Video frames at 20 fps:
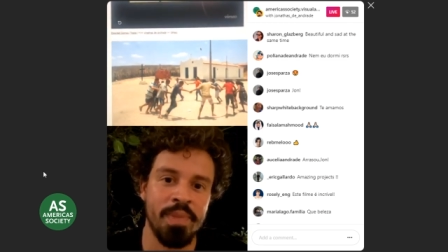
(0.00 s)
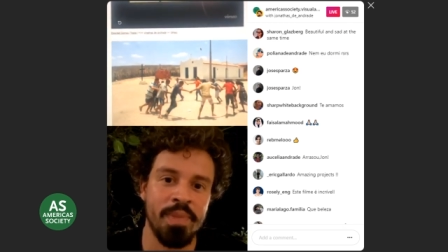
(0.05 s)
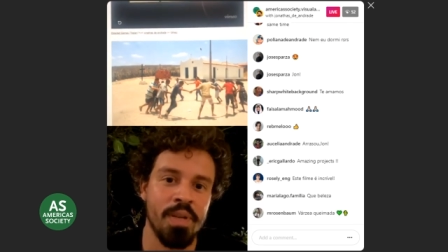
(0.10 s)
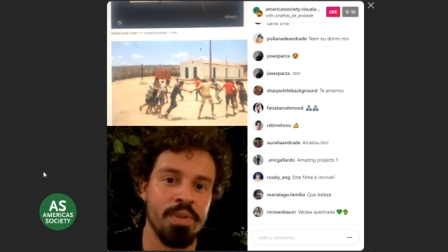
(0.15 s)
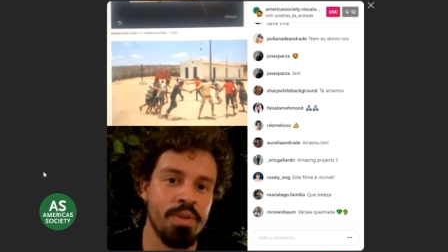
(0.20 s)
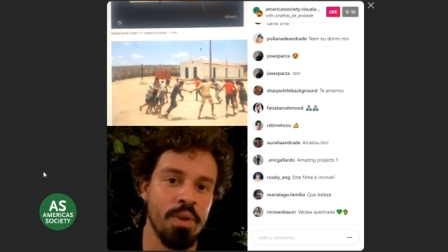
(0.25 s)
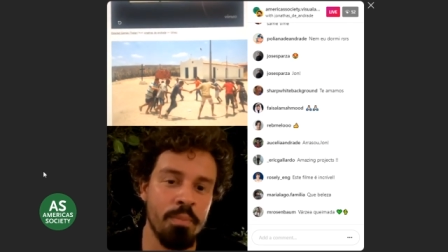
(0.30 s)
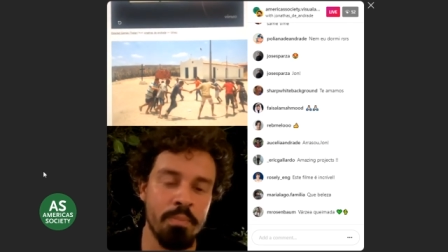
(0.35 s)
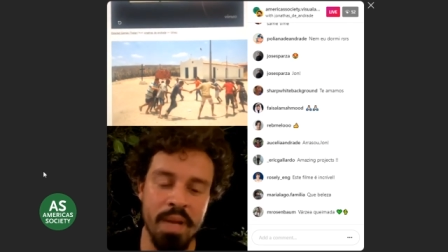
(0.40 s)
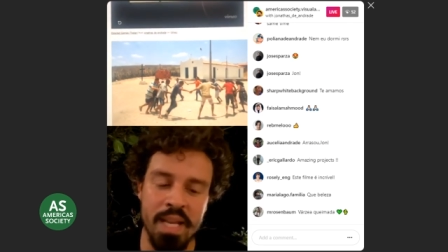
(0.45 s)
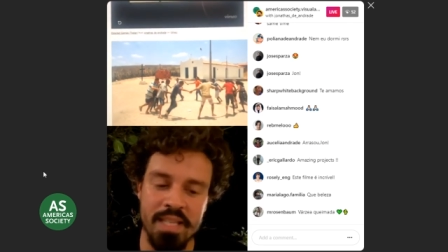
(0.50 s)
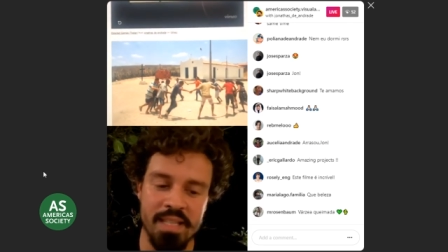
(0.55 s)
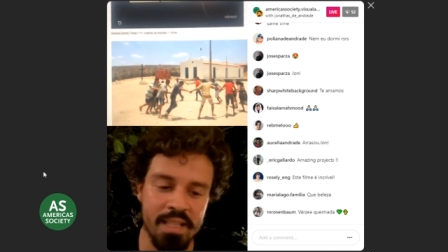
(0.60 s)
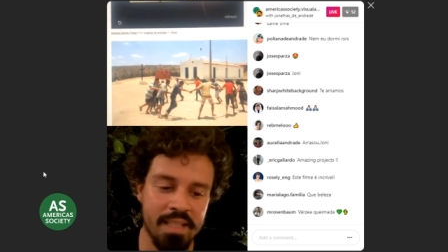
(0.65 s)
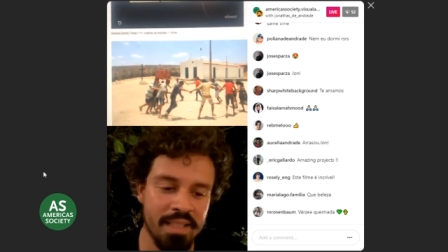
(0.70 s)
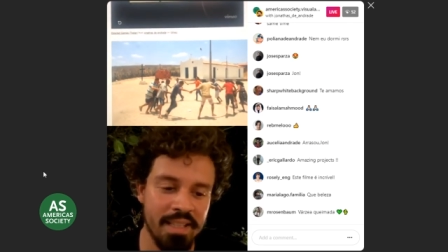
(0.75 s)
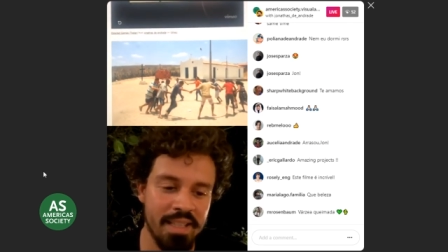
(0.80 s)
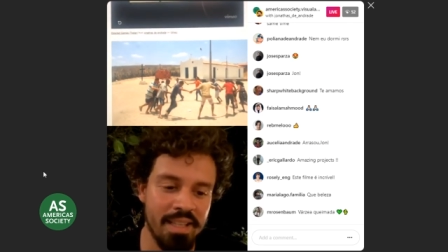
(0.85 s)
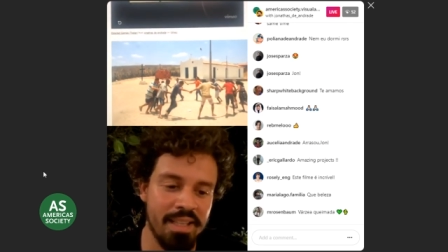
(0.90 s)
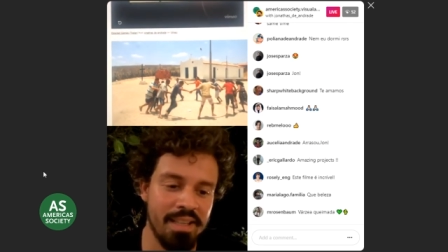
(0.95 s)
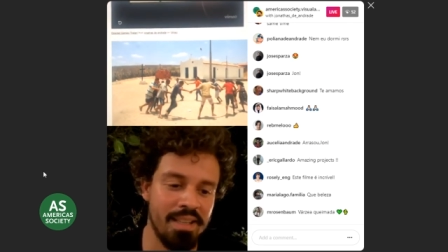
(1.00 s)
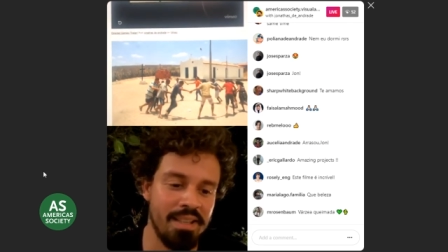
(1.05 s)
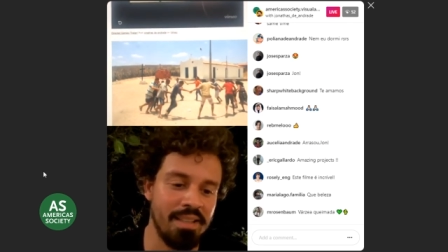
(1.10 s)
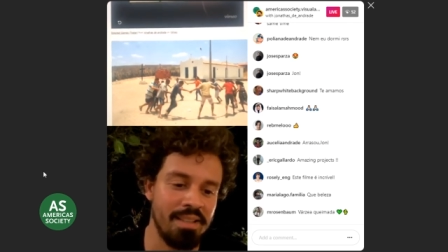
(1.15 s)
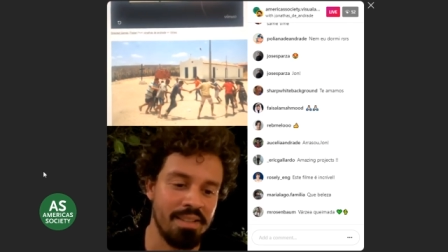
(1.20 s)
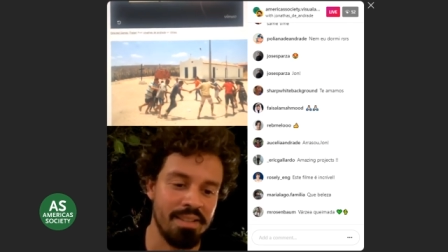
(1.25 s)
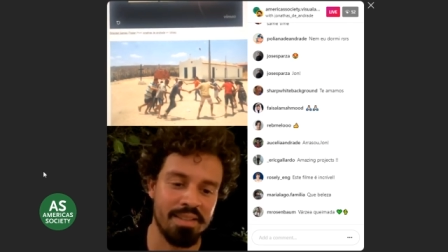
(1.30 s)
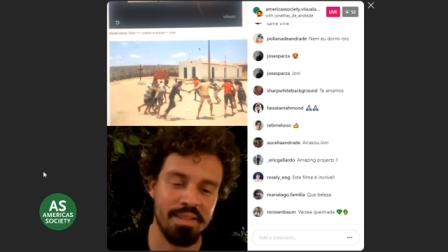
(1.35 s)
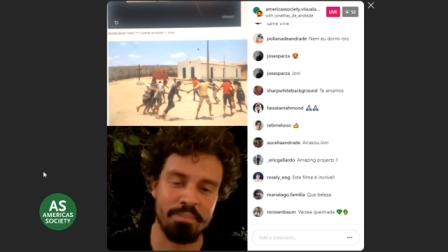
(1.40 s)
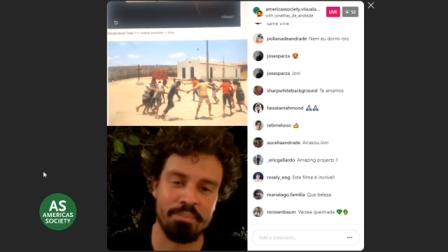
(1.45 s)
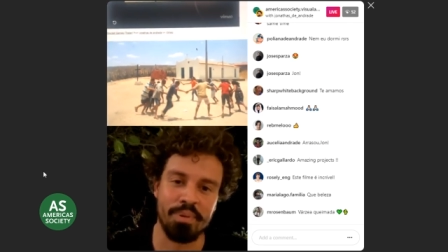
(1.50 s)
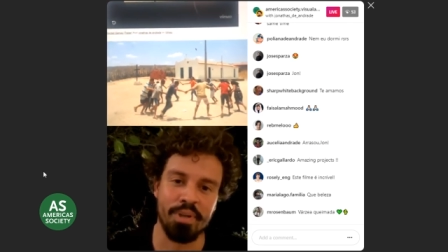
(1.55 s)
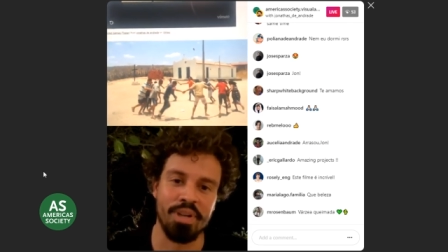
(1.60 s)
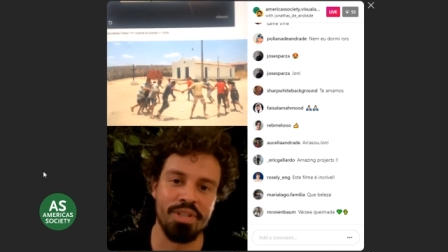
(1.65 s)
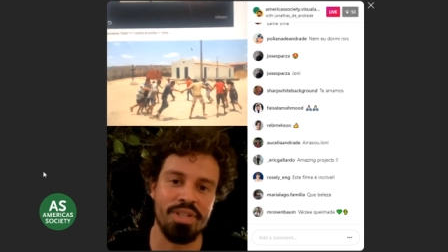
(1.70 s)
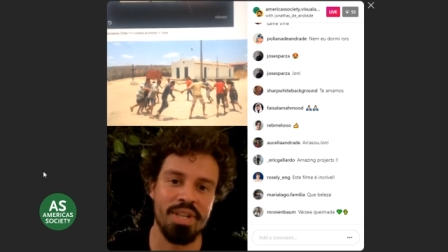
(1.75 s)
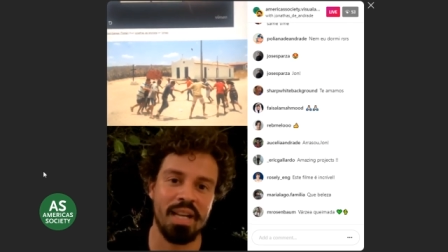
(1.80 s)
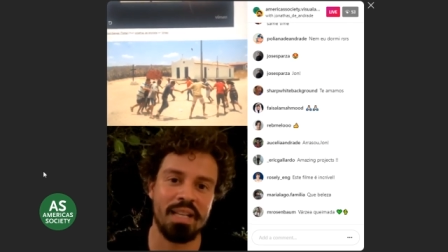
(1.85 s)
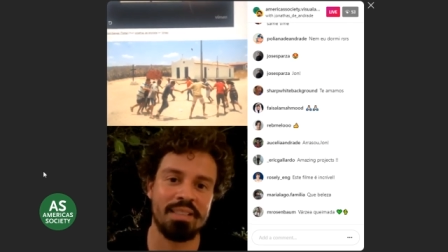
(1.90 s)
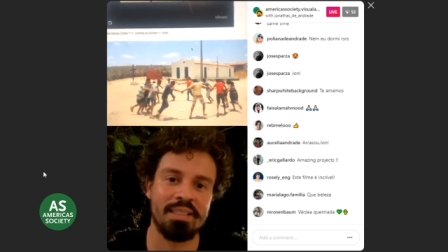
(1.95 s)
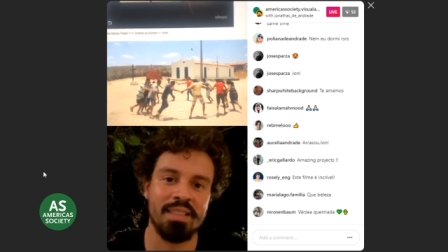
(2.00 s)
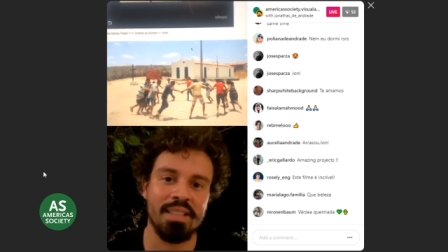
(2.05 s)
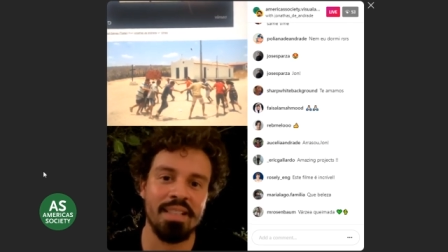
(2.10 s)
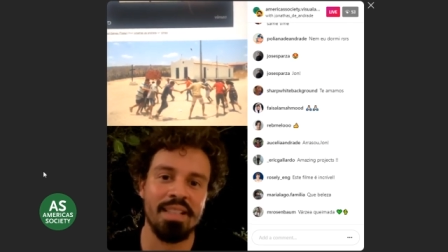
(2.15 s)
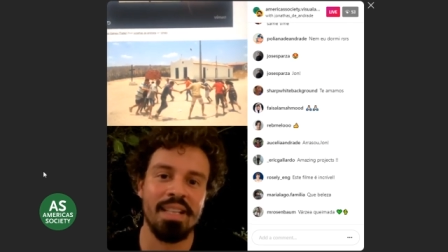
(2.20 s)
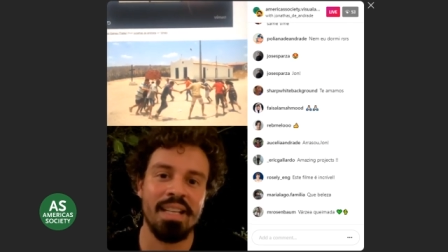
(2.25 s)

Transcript: So basically, the project